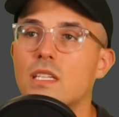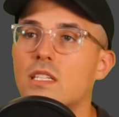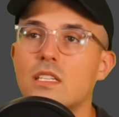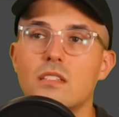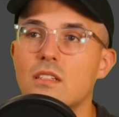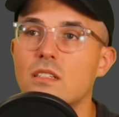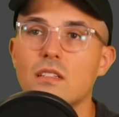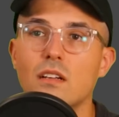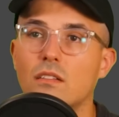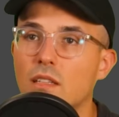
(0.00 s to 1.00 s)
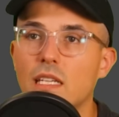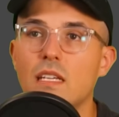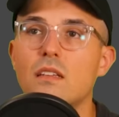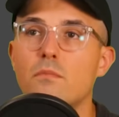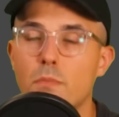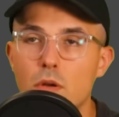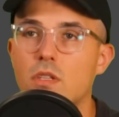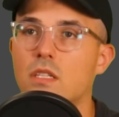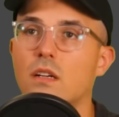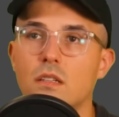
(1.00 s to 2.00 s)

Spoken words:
This is just a clean Busa.